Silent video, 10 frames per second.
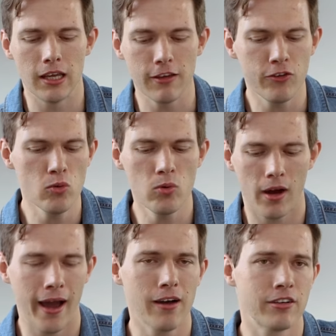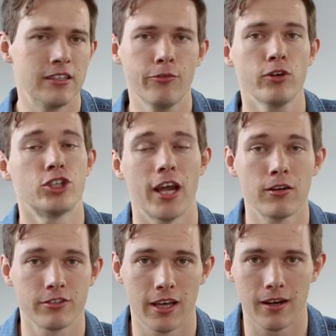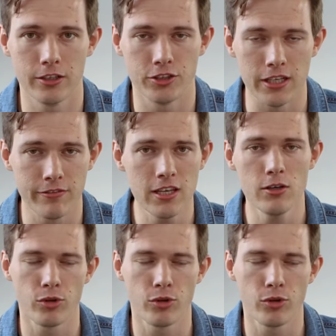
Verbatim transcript: if you have a different channel set on your TV,